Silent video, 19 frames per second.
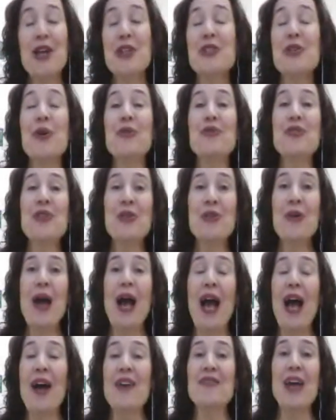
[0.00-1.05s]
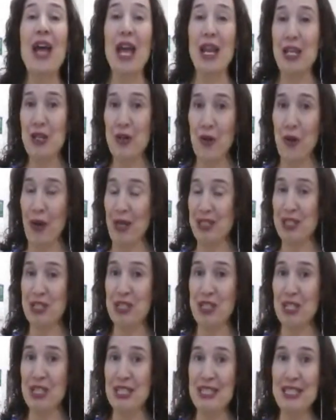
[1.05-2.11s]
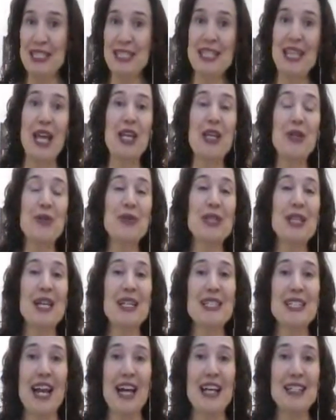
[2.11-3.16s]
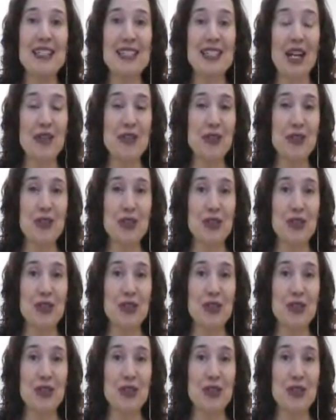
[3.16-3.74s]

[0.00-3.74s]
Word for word: So if you have any questions that you would like to ask Dr.